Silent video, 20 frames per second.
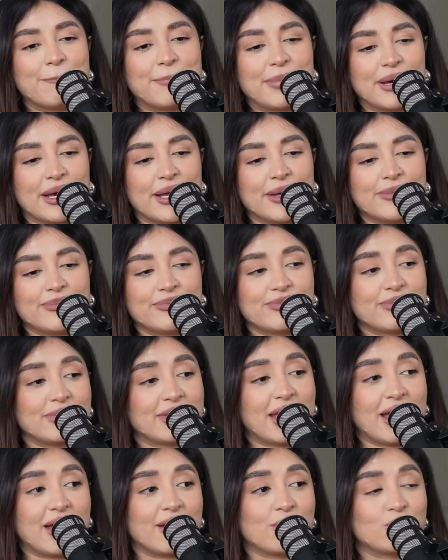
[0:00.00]
But
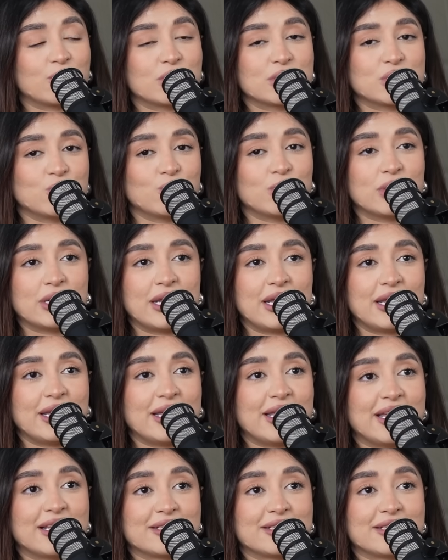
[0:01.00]
yeah, we're doing it.